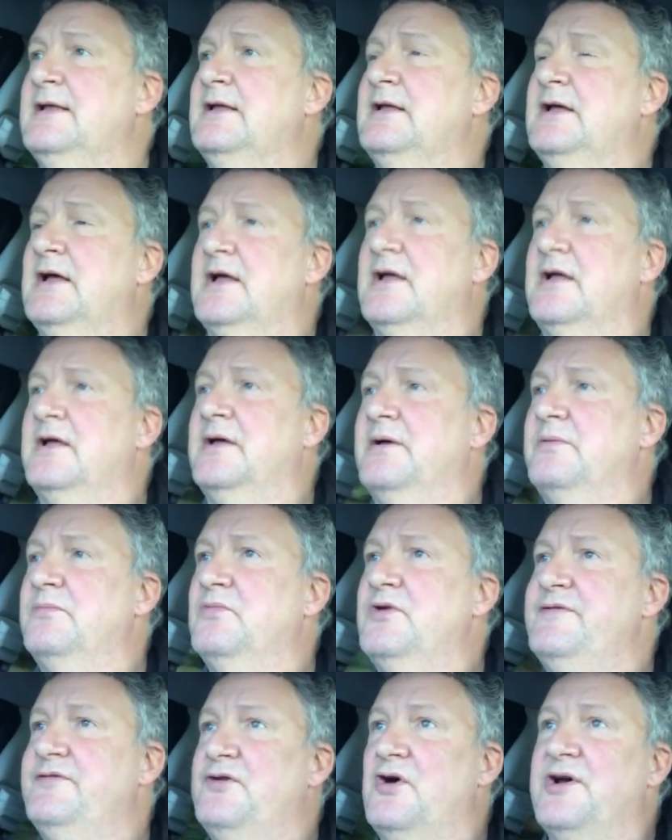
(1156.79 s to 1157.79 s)
um,
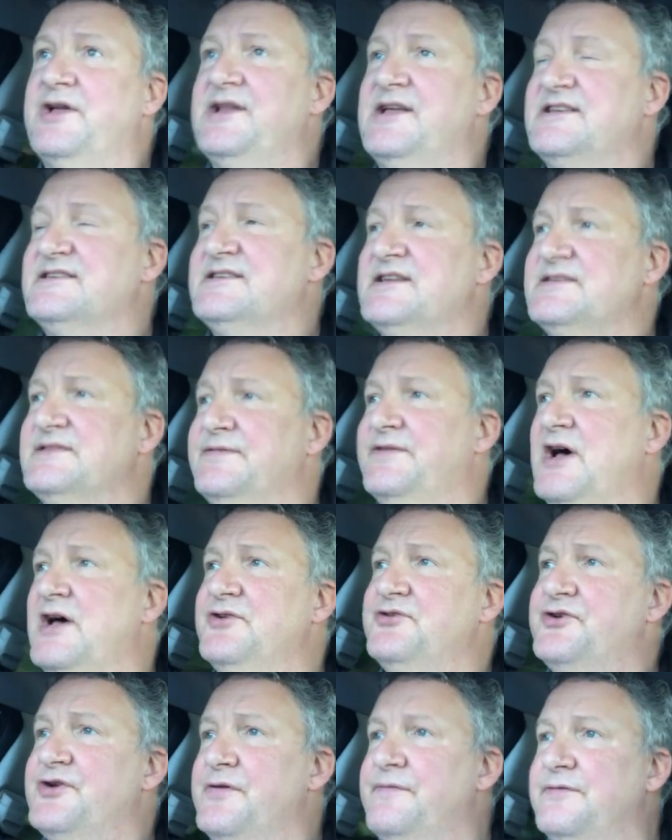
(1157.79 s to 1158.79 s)
we've got in excess of hundred
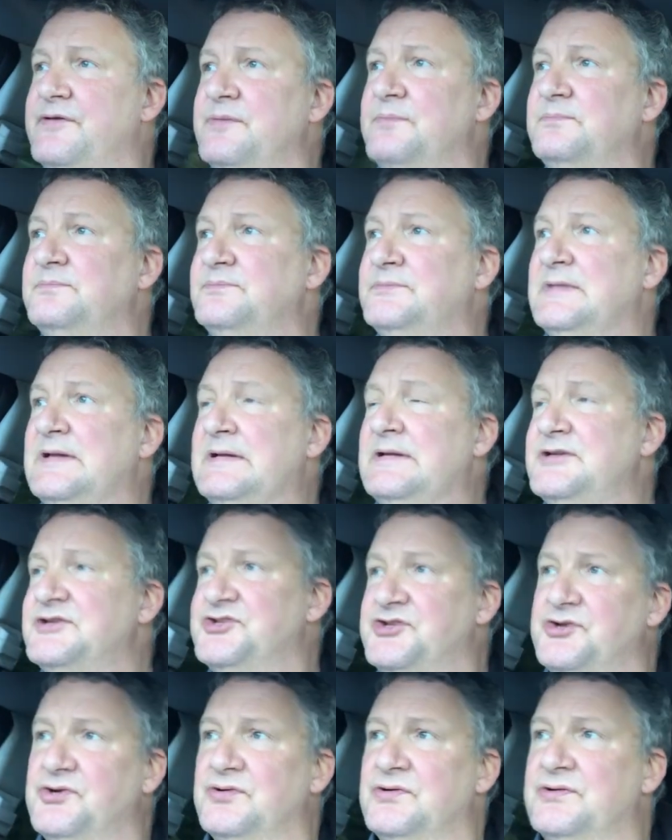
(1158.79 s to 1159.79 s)
of them
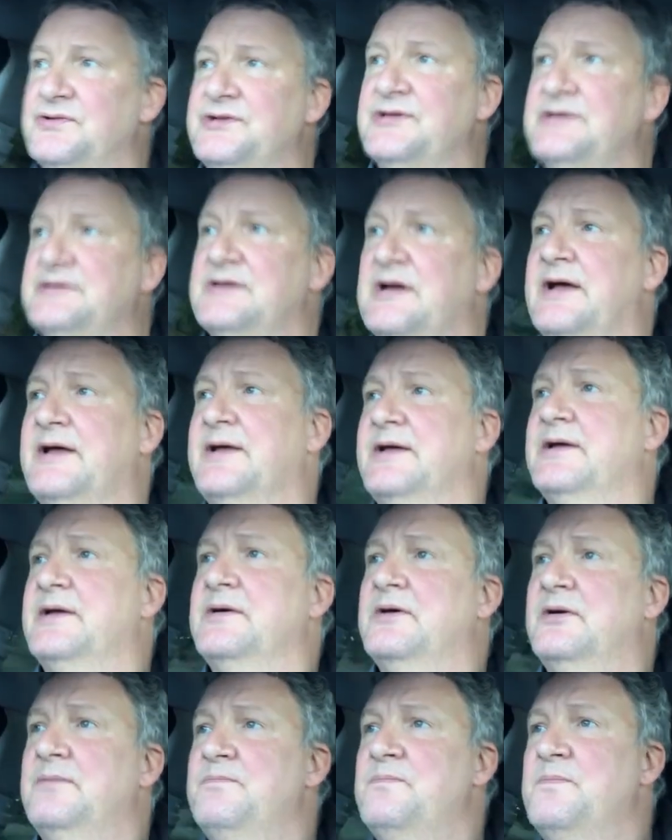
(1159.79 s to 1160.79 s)
stored.
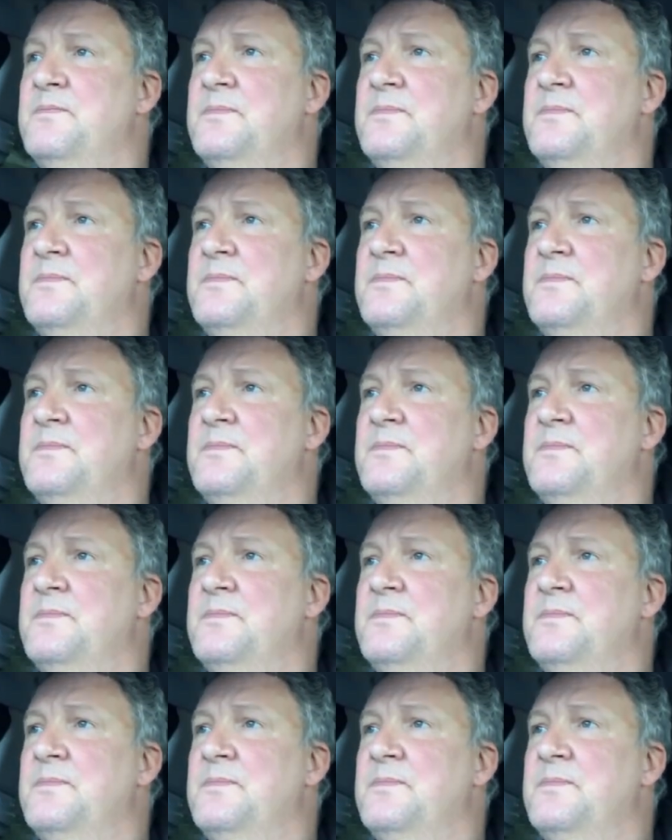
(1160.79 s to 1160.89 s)
Um,